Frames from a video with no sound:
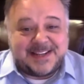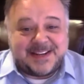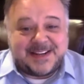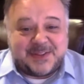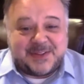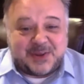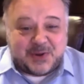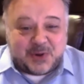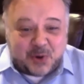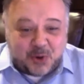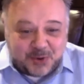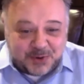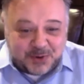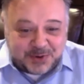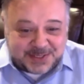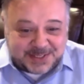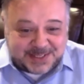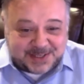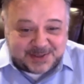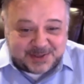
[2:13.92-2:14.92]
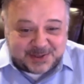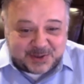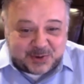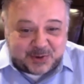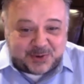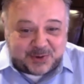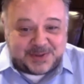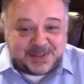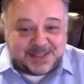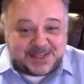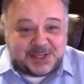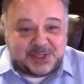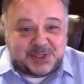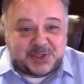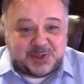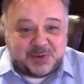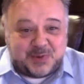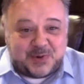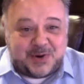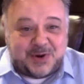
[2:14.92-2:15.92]
the core is still the core. The
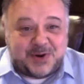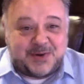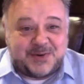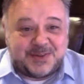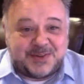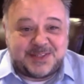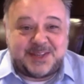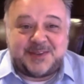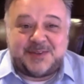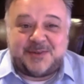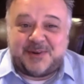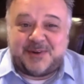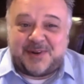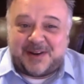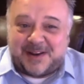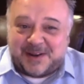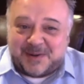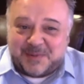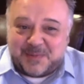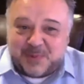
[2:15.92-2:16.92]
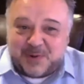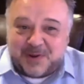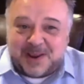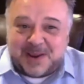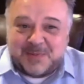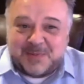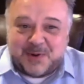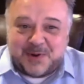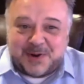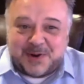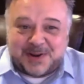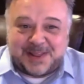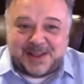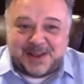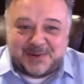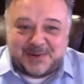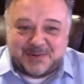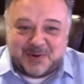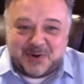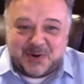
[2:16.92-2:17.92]
digital worker is either an on-prem or a
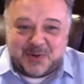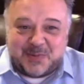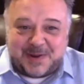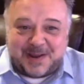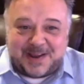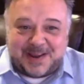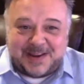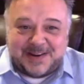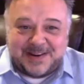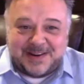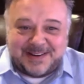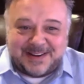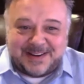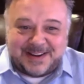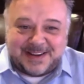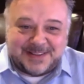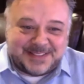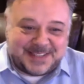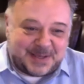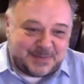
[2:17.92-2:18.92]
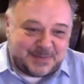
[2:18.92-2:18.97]
cloud robot, I say